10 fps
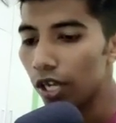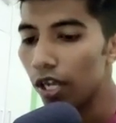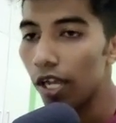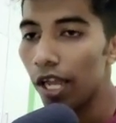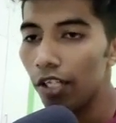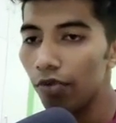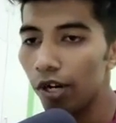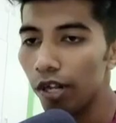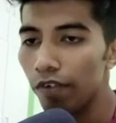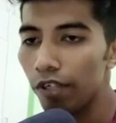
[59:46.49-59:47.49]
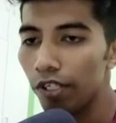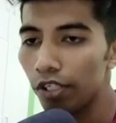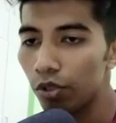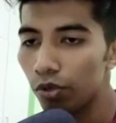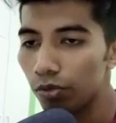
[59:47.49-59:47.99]
Else what I will just
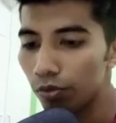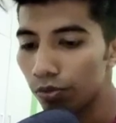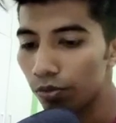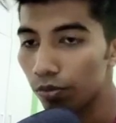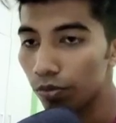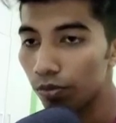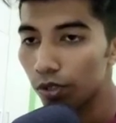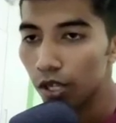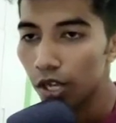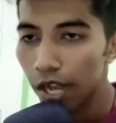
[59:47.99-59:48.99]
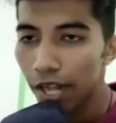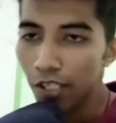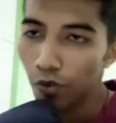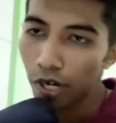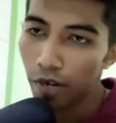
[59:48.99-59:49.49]
do, else
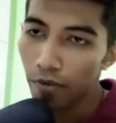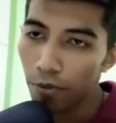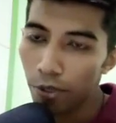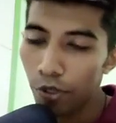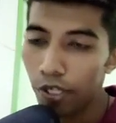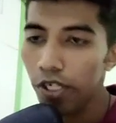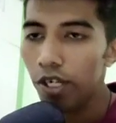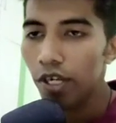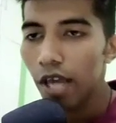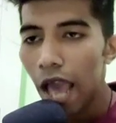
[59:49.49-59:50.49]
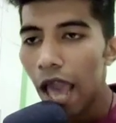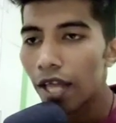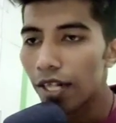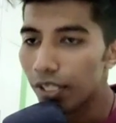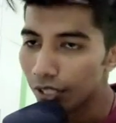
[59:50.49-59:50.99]
what I will be doing,
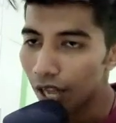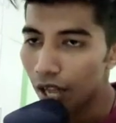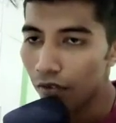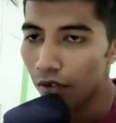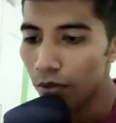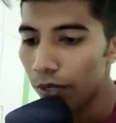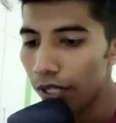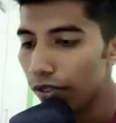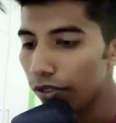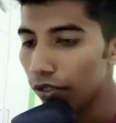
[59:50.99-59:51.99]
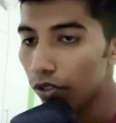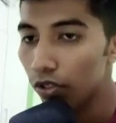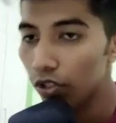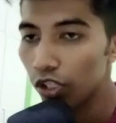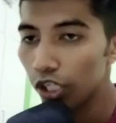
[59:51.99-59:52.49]
else I will be
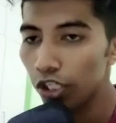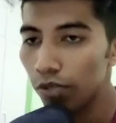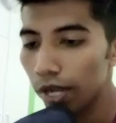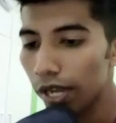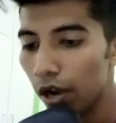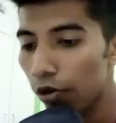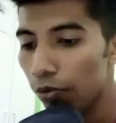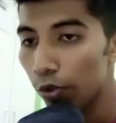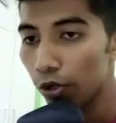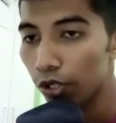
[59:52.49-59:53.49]
changing my output